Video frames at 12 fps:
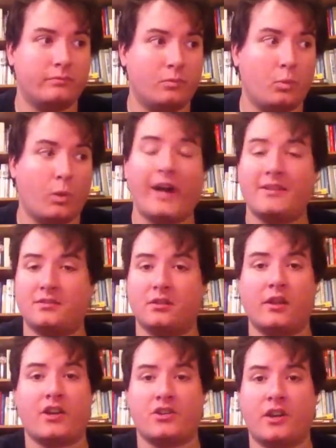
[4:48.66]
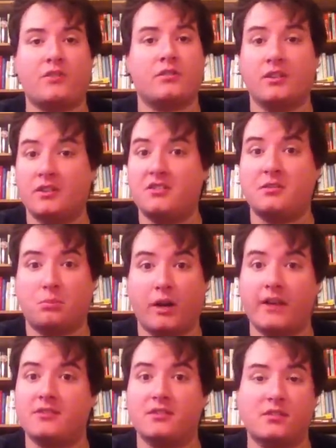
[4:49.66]
wide selection, actually, and decent
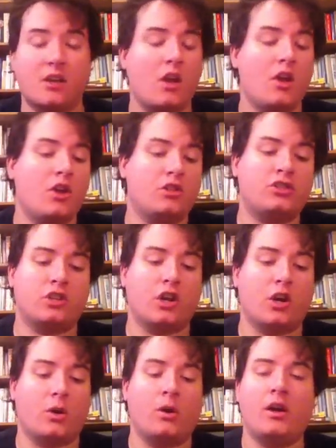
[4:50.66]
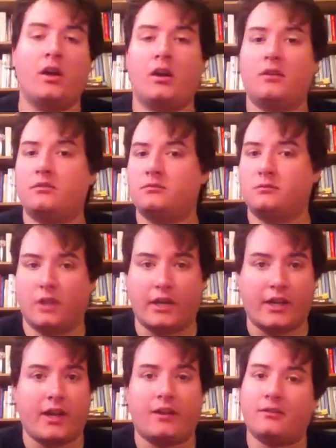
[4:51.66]
prices. So,
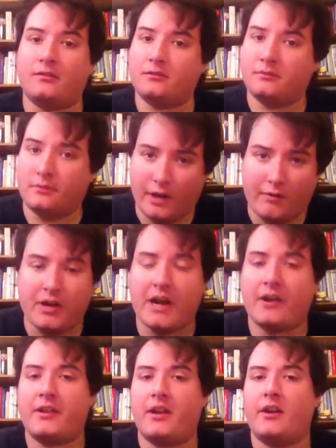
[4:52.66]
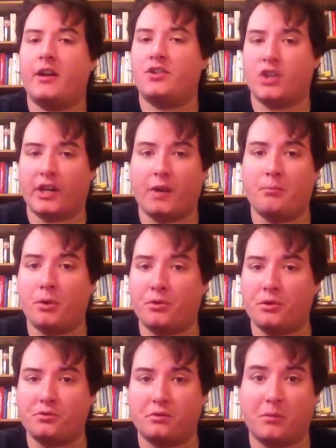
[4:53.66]
again, if you're ever down in the area, check out both
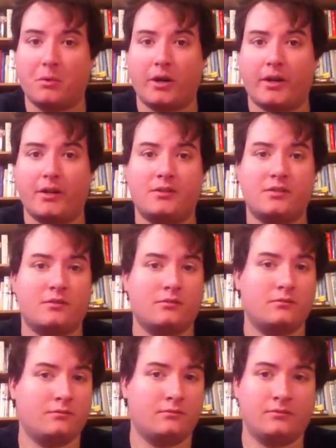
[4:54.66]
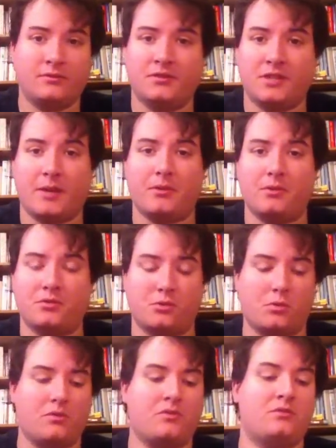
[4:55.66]
those flea markets. Stop at those
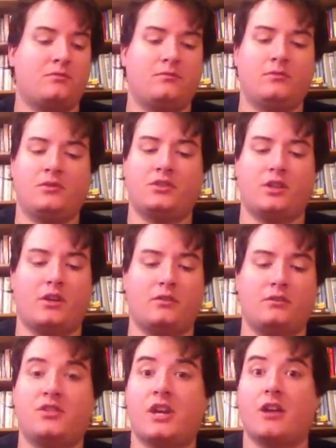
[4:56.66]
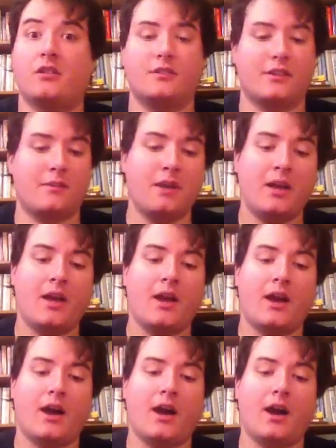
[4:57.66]
stores. So So shout out to them.
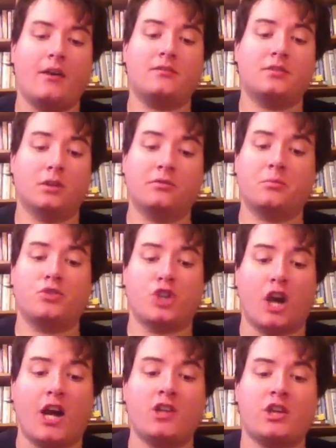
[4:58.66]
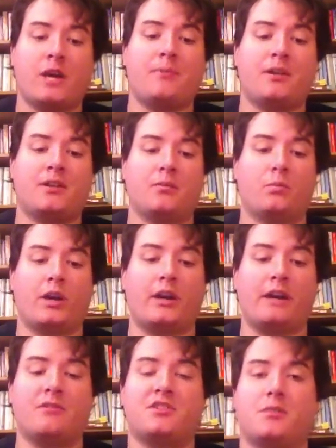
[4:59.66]
So from Josh, I picked up one I've
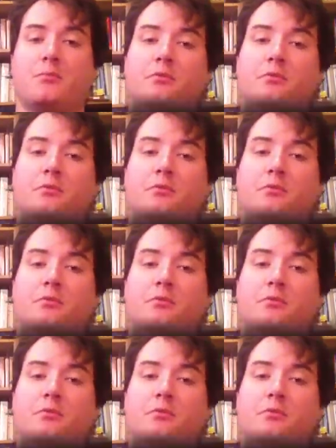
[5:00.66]
never seen